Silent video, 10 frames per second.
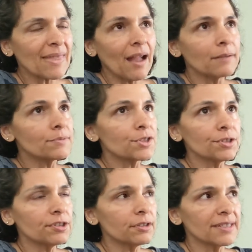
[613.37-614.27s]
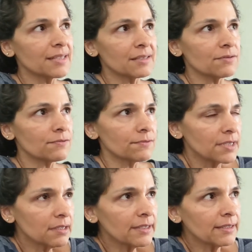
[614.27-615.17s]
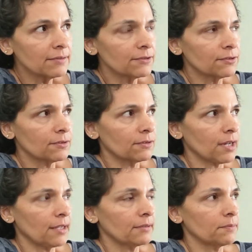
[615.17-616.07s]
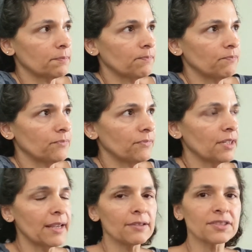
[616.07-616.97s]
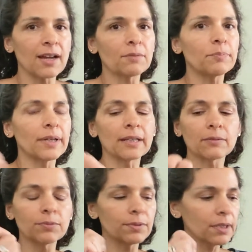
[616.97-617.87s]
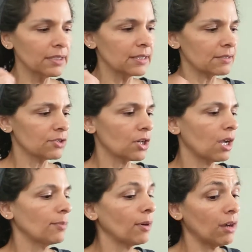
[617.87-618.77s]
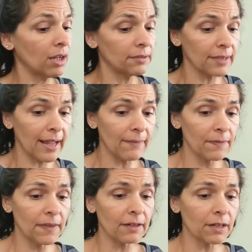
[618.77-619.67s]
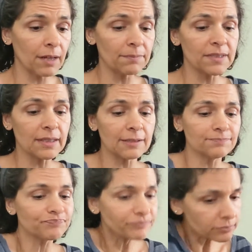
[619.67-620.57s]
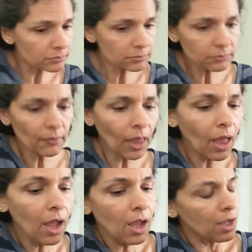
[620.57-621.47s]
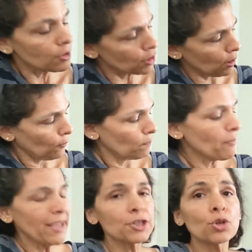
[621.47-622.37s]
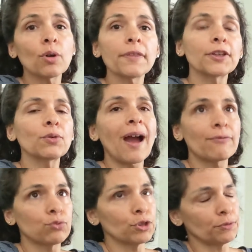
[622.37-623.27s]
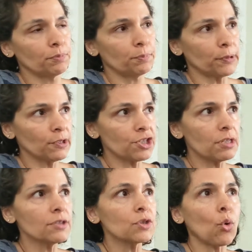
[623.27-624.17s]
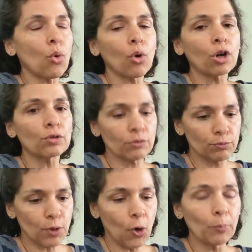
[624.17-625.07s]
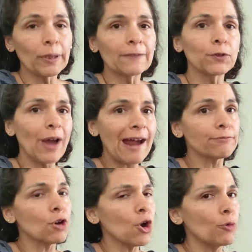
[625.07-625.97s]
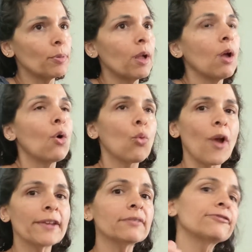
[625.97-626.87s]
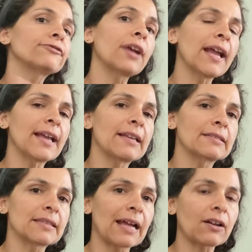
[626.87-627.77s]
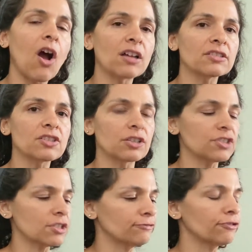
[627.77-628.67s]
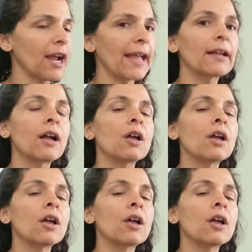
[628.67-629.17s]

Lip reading: I'm sure it doesn't really grind the nails down, but it really does a job on their skin. So make sure that you have wood perches or rope. If you have rope, when it frays, that cotton starts to fray.